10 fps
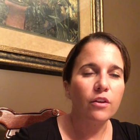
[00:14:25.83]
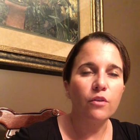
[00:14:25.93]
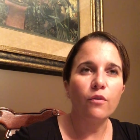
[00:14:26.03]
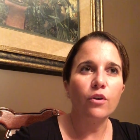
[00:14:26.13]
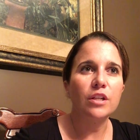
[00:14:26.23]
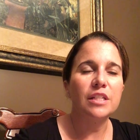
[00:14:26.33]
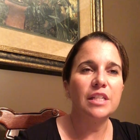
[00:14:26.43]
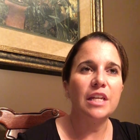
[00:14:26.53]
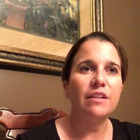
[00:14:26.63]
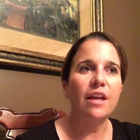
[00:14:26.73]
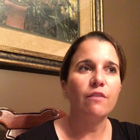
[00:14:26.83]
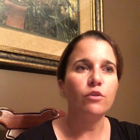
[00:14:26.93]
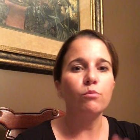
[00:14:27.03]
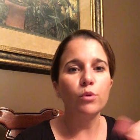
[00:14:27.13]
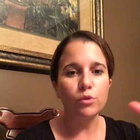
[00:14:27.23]
You've already seen that if
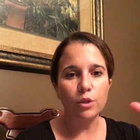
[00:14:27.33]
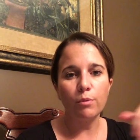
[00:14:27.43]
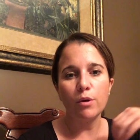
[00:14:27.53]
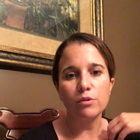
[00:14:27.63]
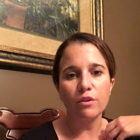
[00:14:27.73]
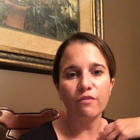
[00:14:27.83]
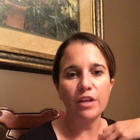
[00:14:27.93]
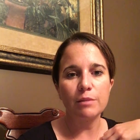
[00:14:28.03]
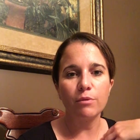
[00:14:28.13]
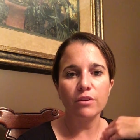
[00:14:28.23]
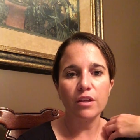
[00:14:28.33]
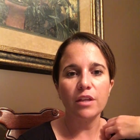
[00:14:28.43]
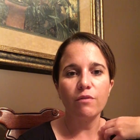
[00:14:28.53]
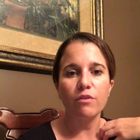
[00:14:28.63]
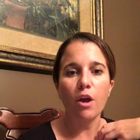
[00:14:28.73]
you boost a post on Facebook, they
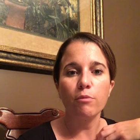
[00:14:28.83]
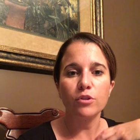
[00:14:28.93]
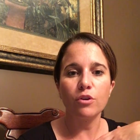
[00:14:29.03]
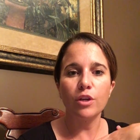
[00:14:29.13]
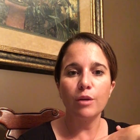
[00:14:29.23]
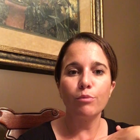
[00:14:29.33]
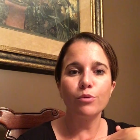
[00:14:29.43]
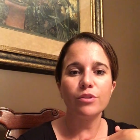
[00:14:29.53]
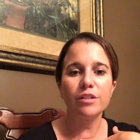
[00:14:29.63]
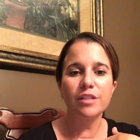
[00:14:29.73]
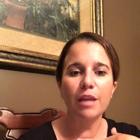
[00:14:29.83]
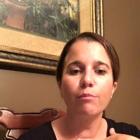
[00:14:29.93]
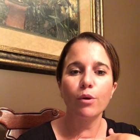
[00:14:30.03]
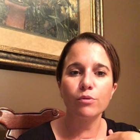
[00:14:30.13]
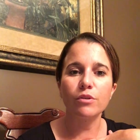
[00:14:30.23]
give you the opportunity to boost the same
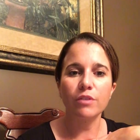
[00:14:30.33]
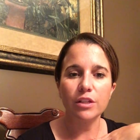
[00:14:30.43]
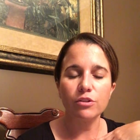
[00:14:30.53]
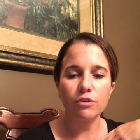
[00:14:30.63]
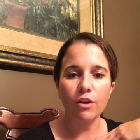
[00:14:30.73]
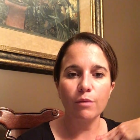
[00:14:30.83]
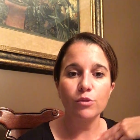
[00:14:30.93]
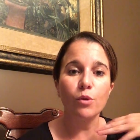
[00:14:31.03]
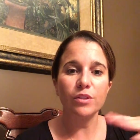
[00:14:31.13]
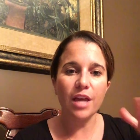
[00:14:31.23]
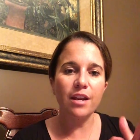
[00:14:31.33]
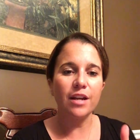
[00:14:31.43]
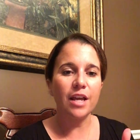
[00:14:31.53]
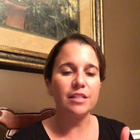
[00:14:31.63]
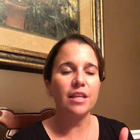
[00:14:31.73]
post on Instagram. So it's kind of
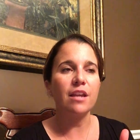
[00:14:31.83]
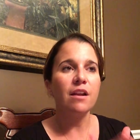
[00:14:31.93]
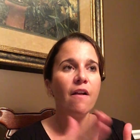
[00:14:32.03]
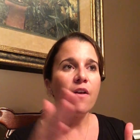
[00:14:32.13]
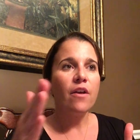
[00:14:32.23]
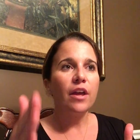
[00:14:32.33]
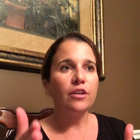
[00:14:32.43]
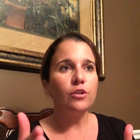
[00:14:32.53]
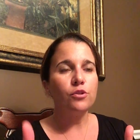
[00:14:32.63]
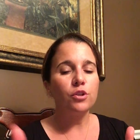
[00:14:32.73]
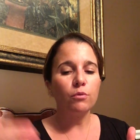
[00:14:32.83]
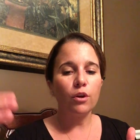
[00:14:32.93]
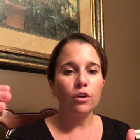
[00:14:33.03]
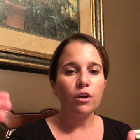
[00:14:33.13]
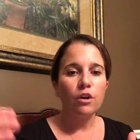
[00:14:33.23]
nice that it used to
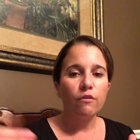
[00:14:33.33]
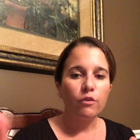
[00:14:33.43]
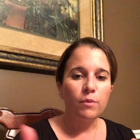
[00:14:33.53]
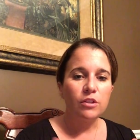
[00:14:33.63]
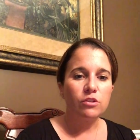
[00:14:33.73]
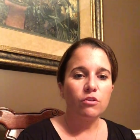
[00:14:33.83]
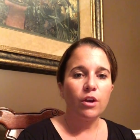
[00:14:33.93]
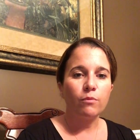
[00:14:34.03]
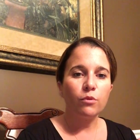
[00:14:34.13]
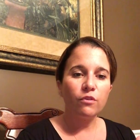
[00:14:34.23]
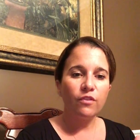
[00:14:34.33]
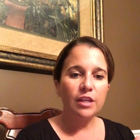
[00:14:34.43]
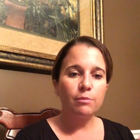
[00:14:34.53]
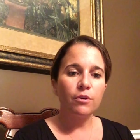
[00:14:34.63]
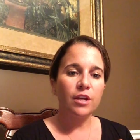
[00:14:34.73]
work from Instagram through
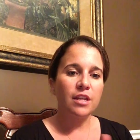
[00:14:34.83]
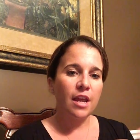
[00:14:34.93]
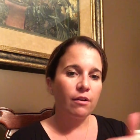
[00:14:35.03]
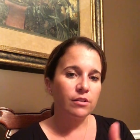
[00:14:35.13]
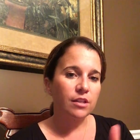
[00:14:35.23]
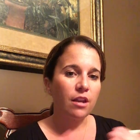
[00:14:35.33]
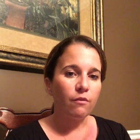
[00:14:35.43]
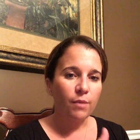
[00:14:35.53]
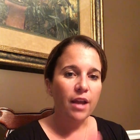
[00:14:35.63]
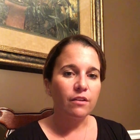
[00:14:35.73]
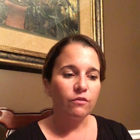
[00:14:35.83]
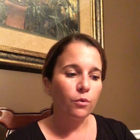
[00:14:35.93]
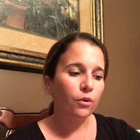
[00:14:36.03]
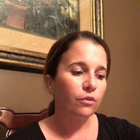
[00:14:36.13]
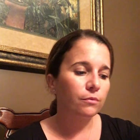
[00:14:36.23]
Facebook, and now it's kind of back and
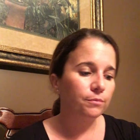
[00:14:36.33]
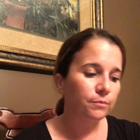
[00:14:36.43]
forth.